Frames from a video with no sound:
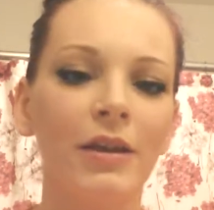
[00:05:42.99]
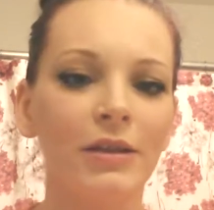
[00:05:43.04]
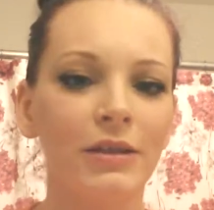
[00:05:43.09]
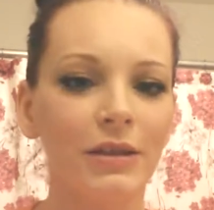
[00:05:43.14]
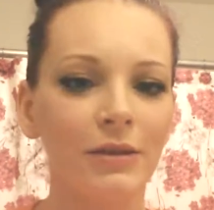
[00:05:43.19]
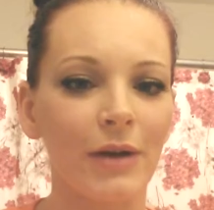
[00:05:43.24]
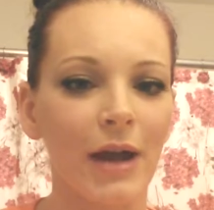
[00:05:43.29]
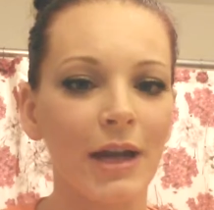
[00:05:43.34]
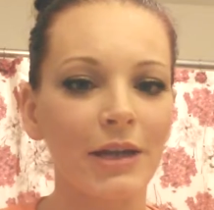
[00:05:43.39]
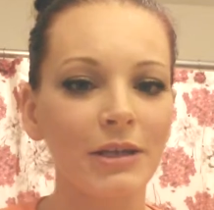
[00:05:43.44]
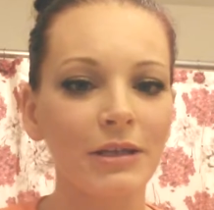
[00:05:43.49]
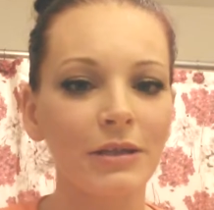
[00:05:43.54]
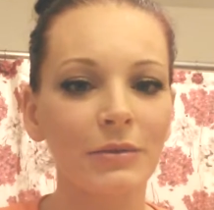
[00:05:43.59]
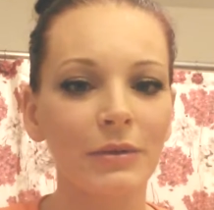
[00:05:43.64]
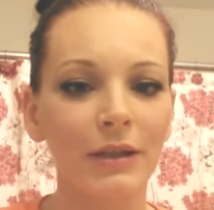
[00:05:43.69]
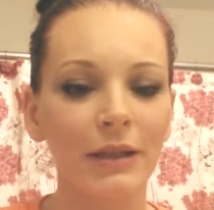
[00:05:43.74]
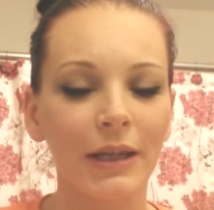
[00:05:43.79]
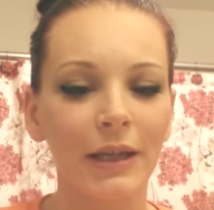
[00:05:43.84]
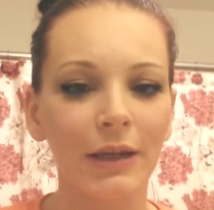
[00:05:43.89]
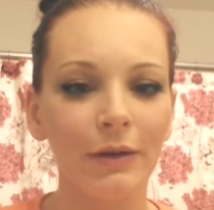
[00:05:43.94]
So I just
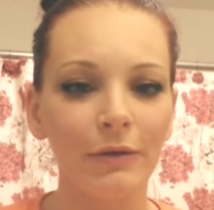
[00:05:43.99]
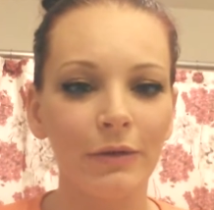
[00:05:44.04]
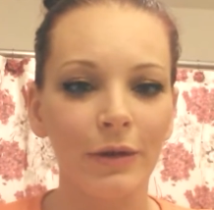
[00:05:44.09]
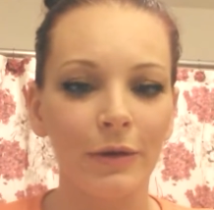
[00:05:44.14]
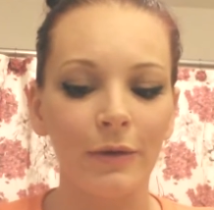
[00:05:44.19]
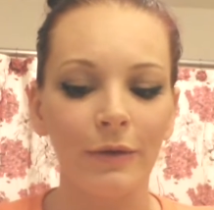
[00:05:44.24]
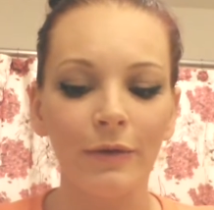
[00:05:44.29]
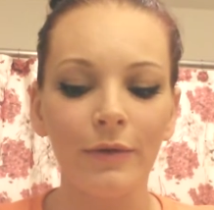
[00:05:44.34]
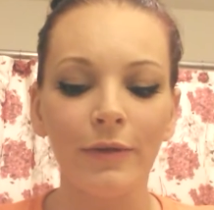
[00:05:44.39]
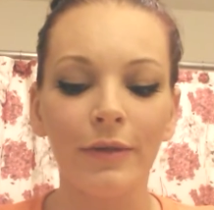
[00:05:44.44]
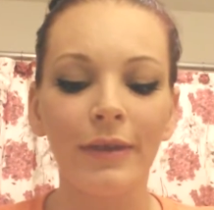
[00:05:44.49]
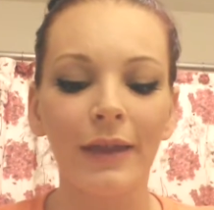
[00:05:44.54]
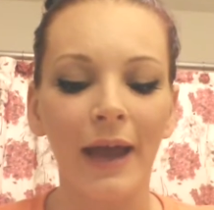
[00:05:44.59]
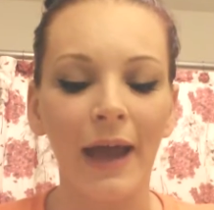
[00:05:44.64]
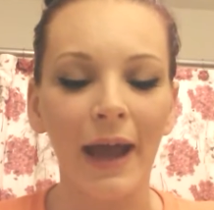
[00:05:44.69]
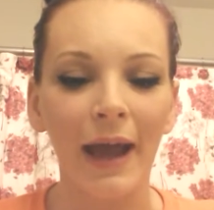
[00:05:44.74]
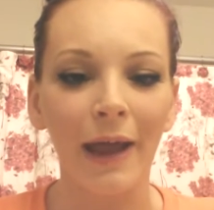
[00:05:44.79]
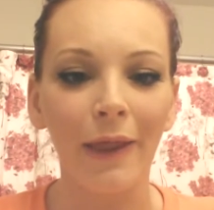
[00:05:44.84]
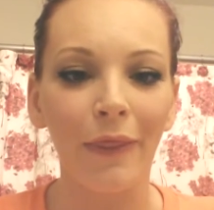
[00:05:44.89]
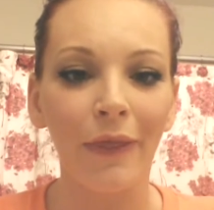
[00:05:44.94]
want to let you know
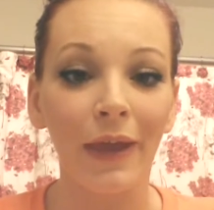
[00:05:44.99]
that I